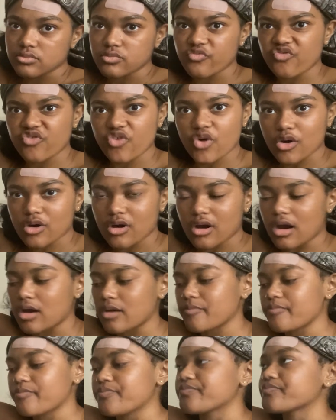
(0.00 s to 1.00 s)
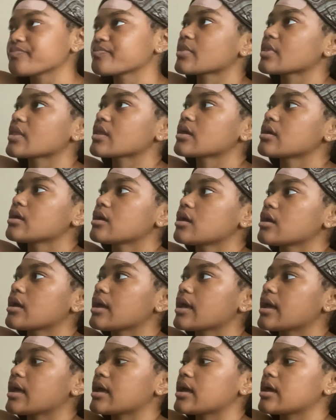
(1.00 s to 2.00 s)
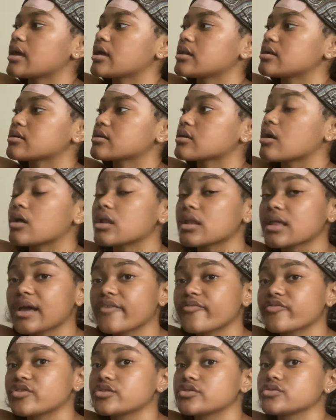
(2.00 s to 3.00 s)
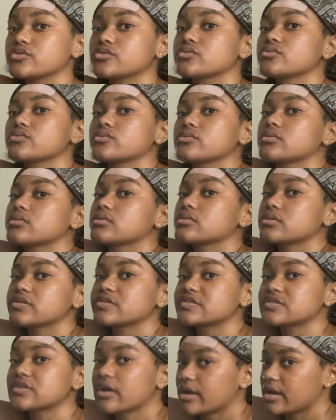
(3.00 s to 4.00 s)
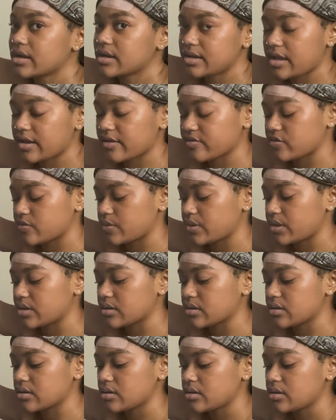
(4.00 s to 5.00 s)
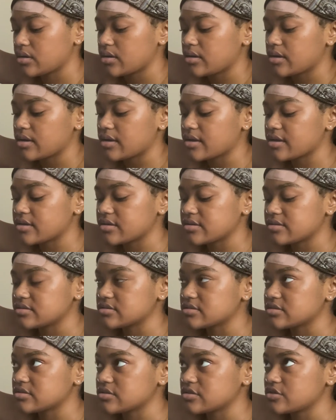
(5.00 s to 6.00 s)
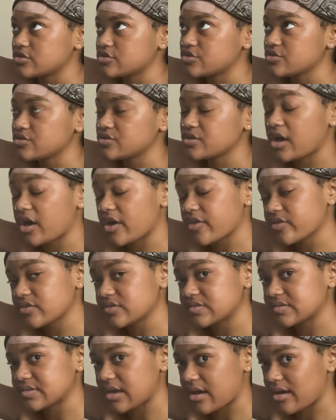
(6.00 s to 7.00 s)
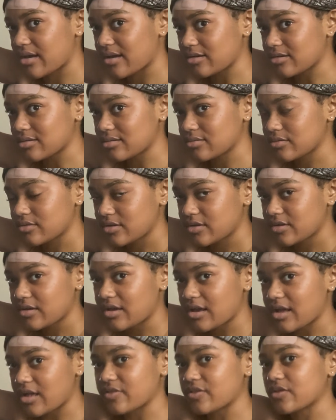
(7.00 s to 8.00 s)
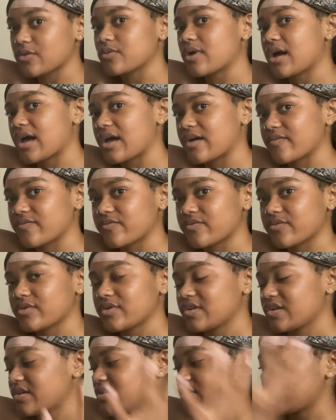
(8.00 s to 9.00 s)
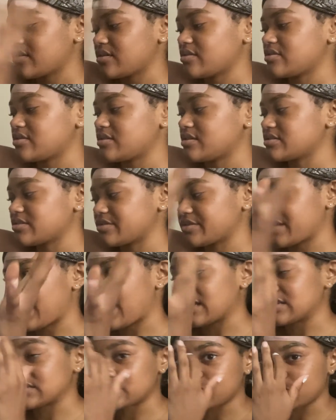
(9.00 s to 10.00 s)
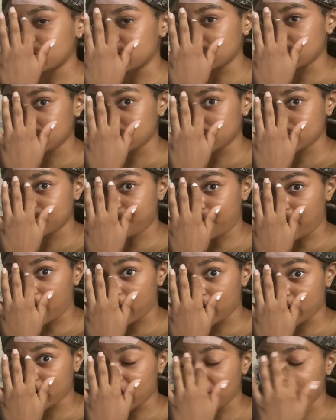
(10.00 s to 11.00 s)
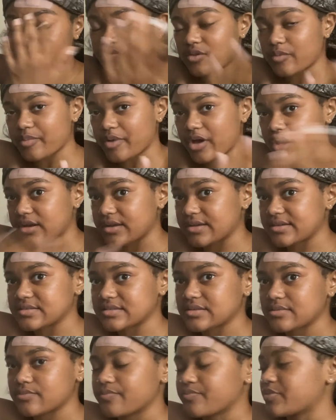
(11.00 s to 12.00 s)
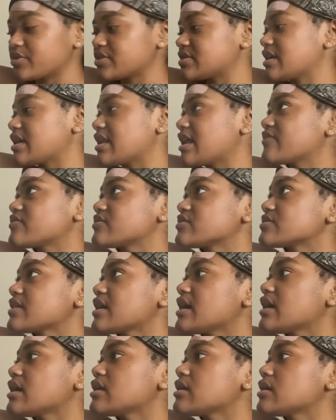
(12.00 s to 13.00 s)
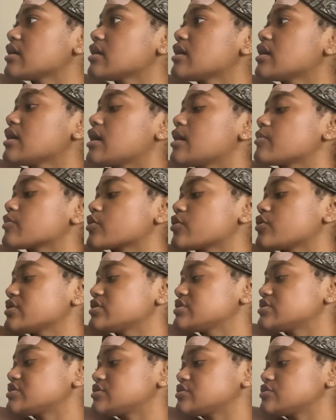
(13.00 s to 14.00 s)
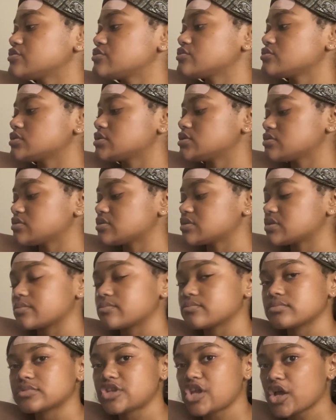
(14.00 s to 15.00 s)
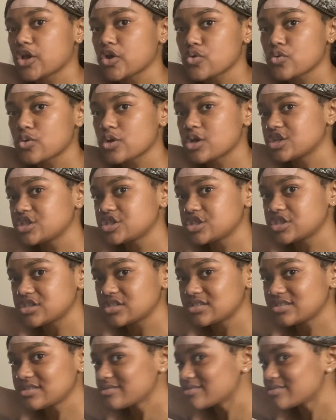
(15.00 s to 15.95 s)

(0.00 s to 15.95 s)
forearm. And all I have to do starting next week is do the other side, and then we'll have the detachable part of the bodice. But then after that, I'm going to do some decorations,